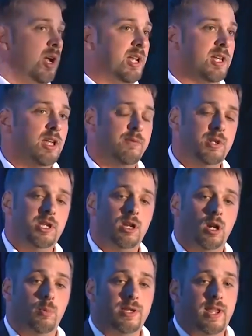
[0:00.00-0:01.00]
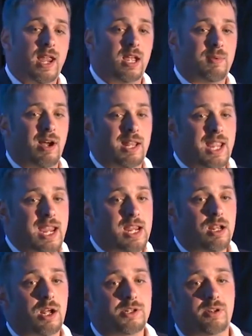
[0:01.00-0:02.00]
In a given year, we take about
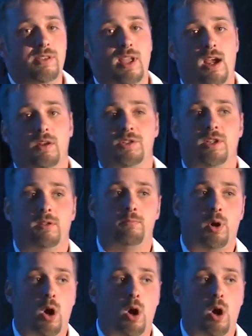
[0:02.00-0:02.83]
800,000